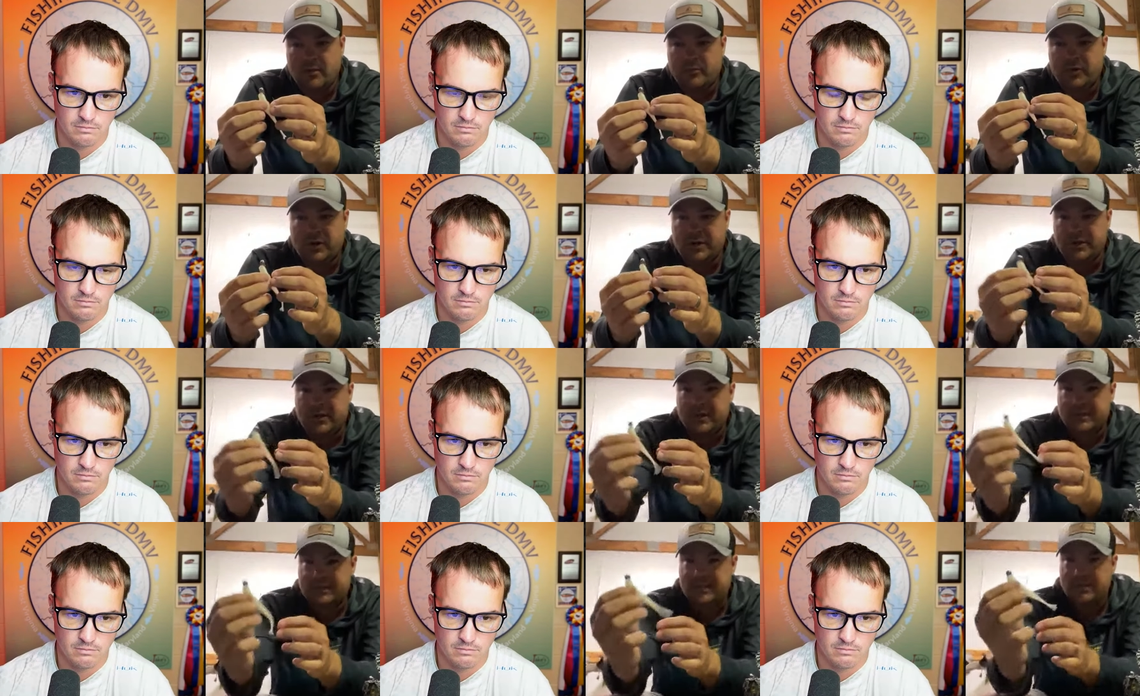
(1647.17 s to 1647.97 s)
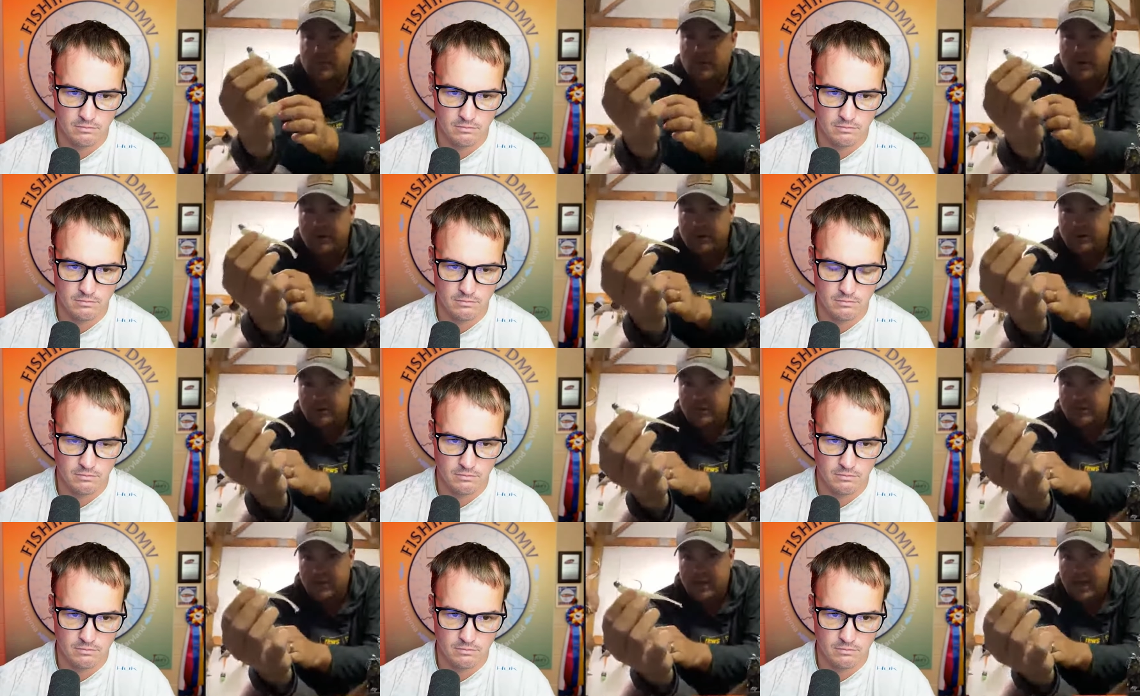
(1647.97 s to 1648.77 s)
Speaker 1: but you could see where
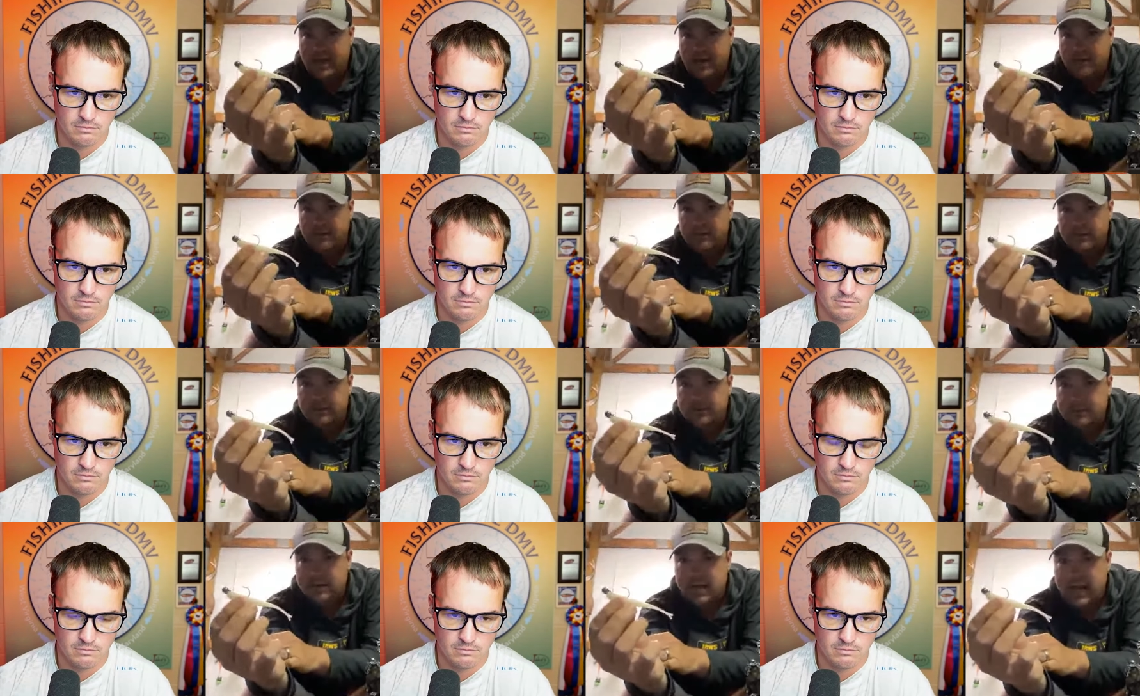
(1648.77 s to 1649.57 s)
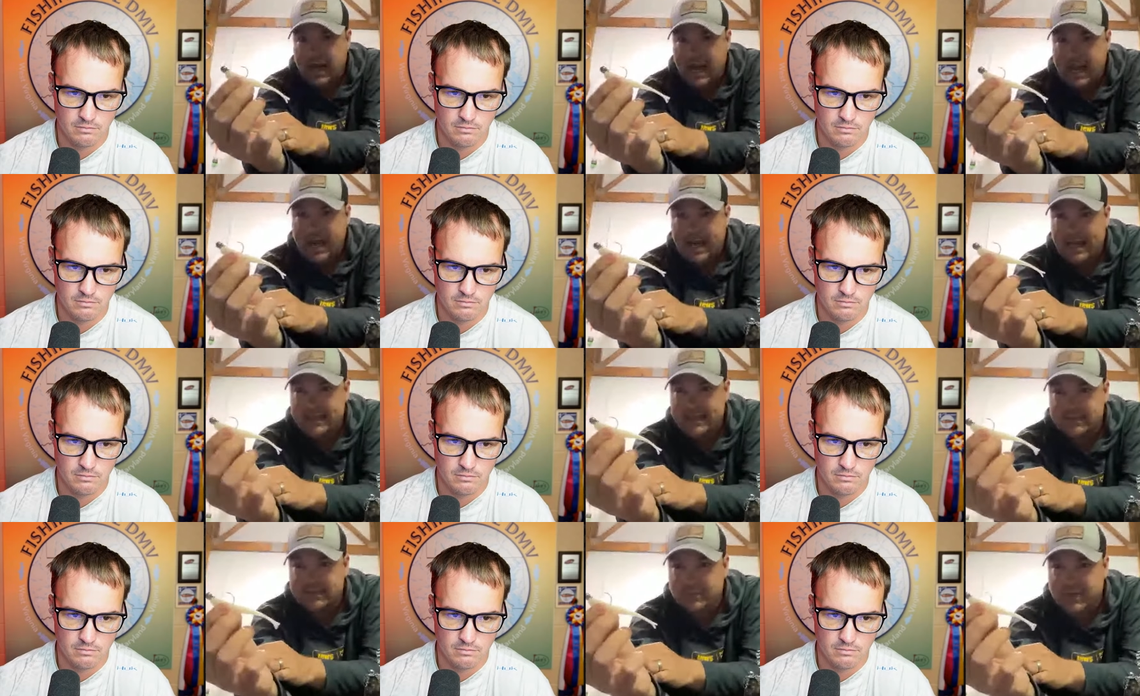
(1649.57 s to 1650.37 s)
how the eye
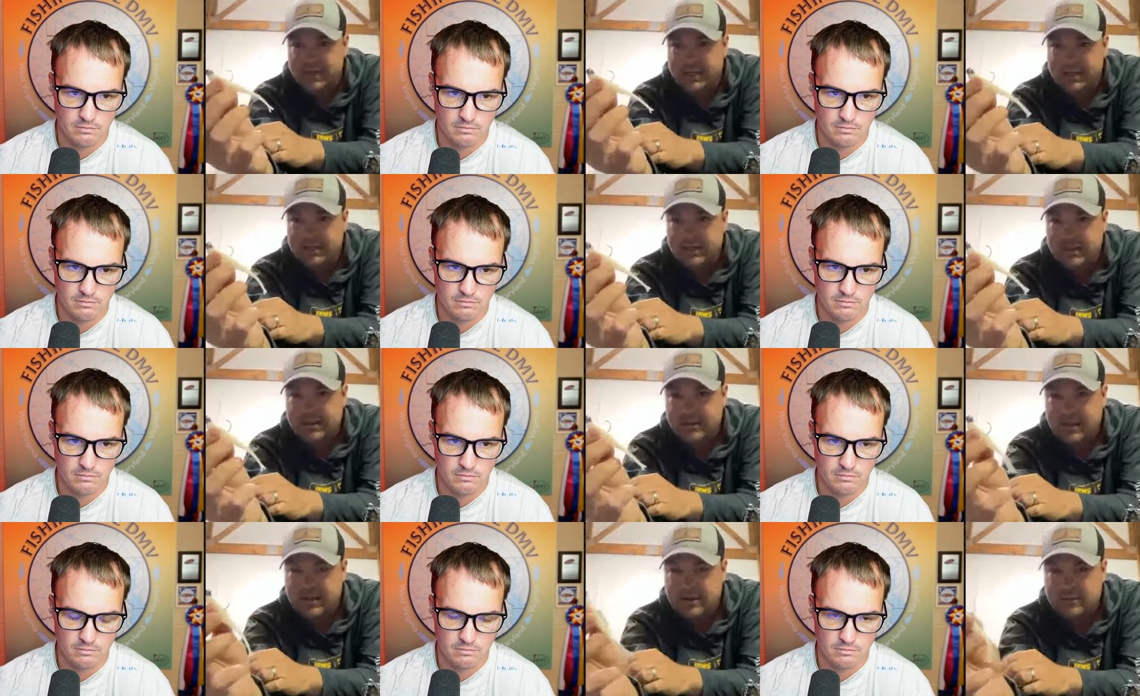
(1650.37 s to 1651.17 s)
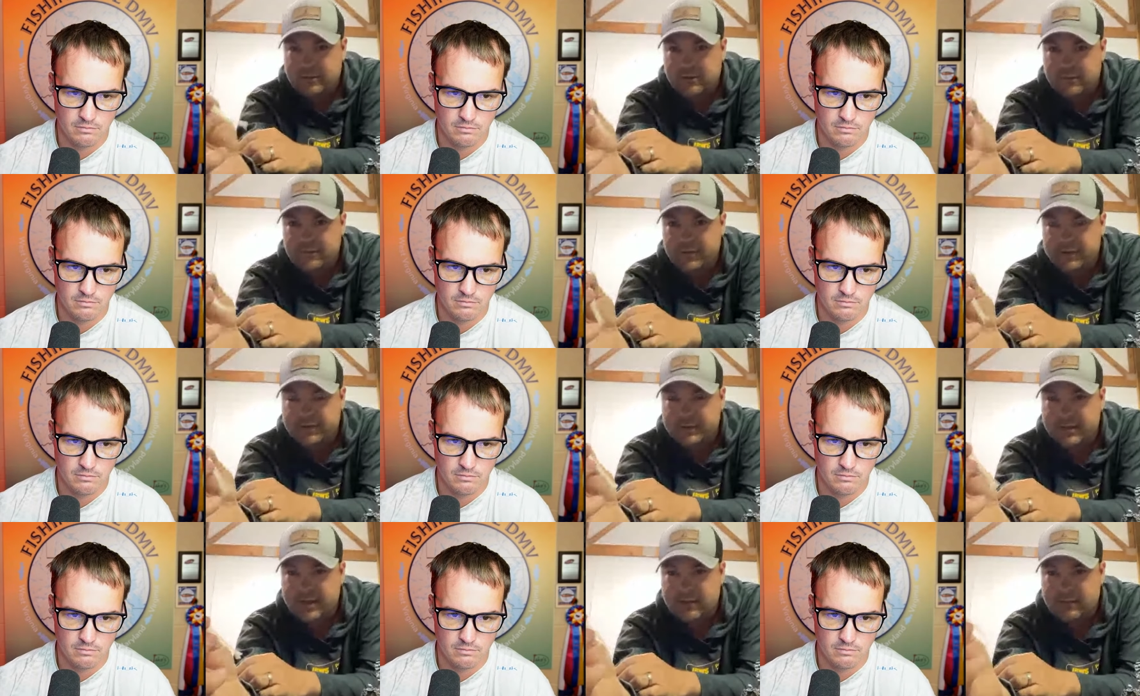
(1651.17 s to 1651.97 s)
is bent in like that. I don't know if you can
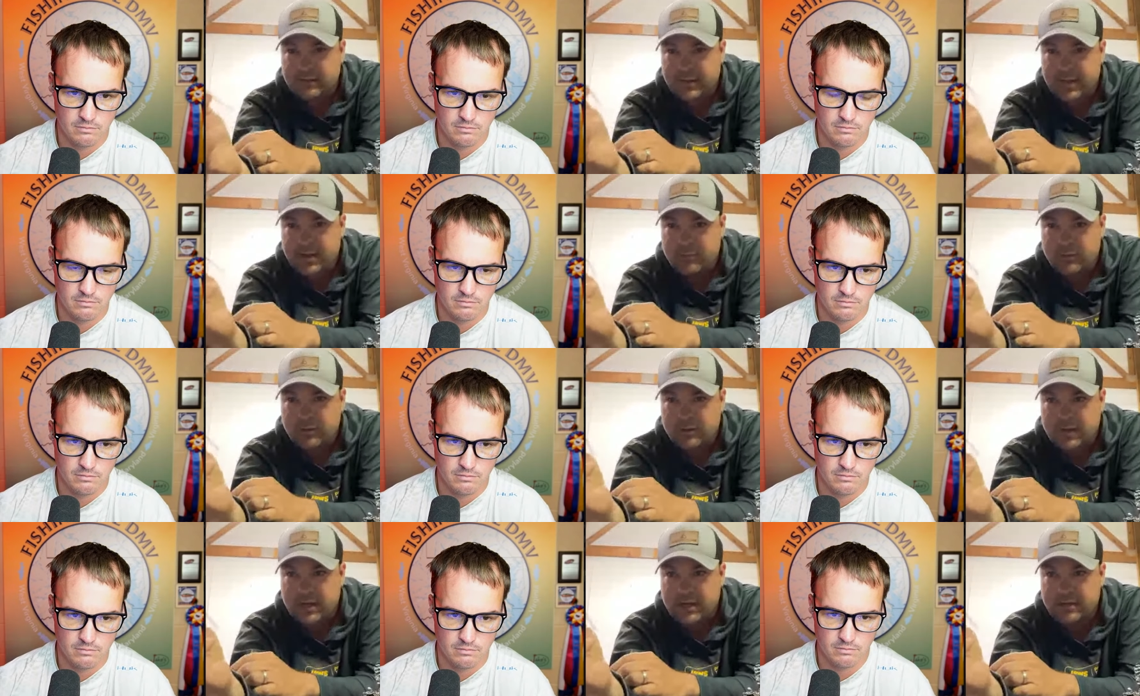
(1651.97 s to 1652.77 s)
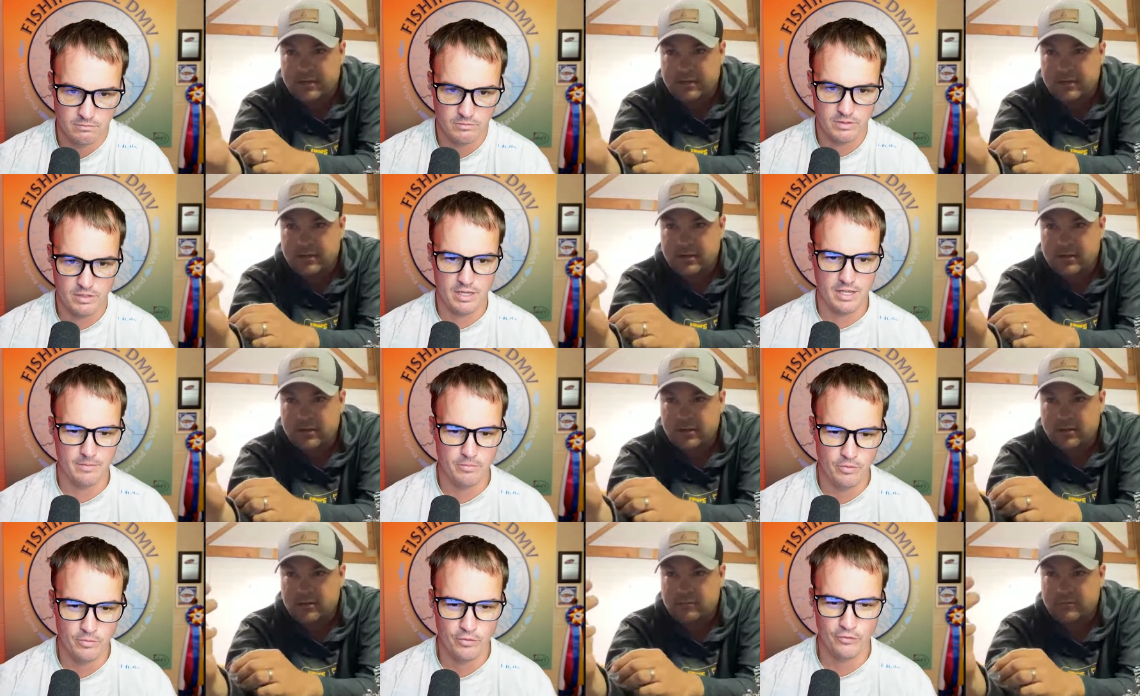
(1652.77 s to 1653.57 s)
see that on the camera or not.
Speaker 2: Yeah.
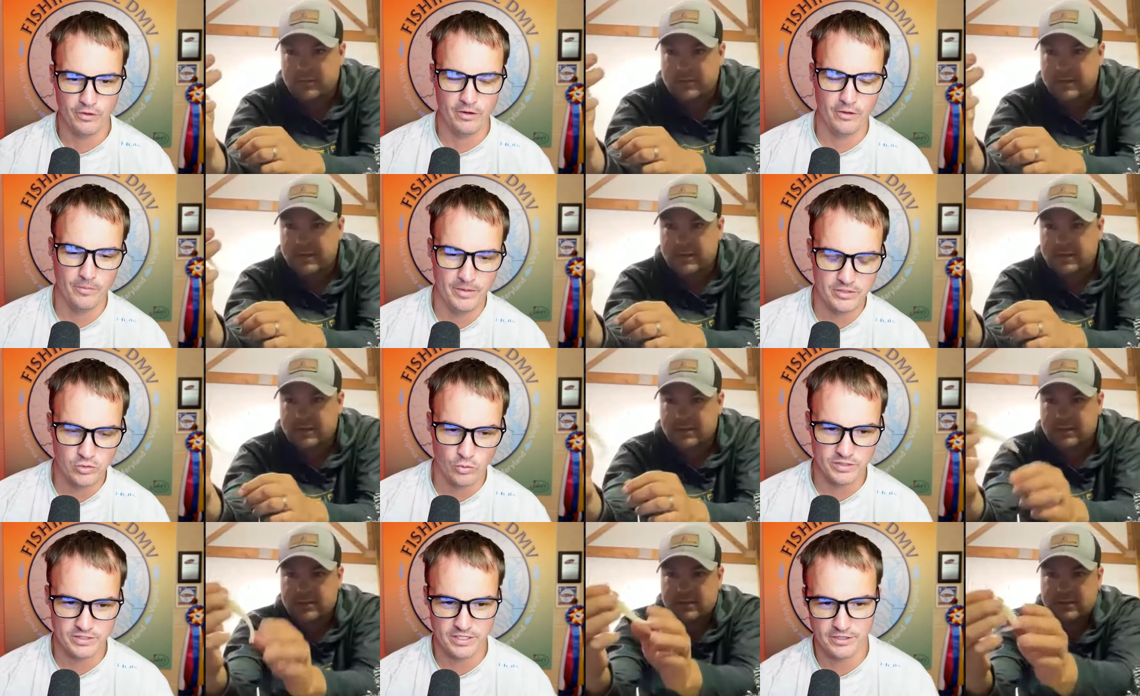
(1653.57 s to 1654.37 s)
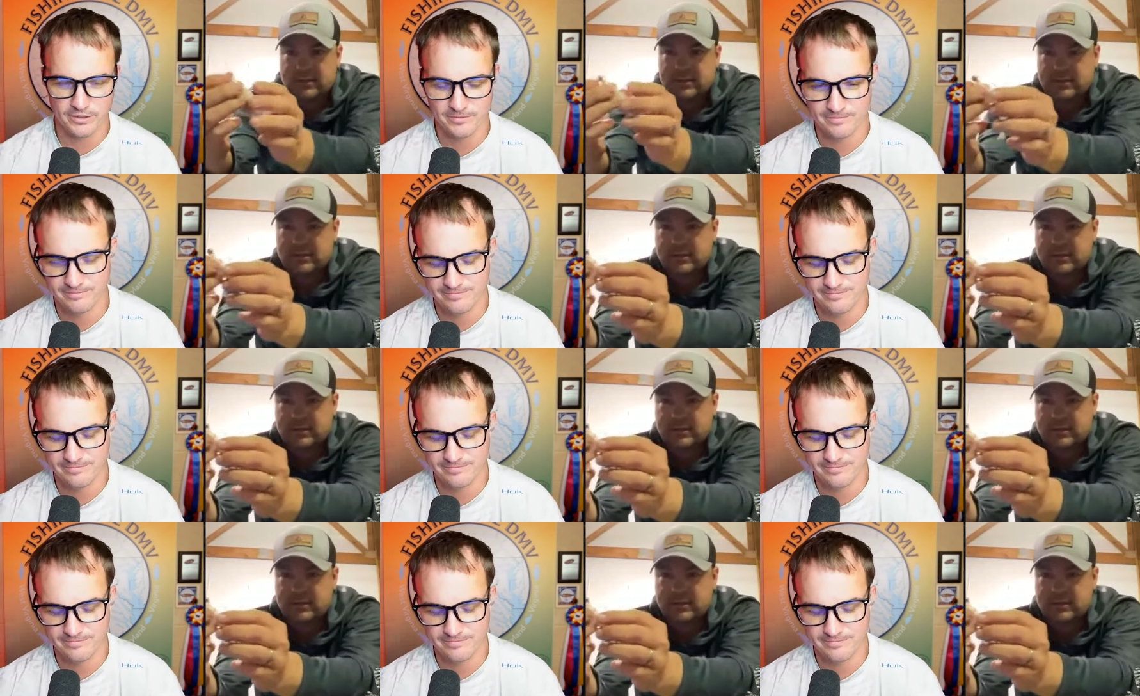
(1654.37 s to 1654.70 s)
Move it a little bit towards center.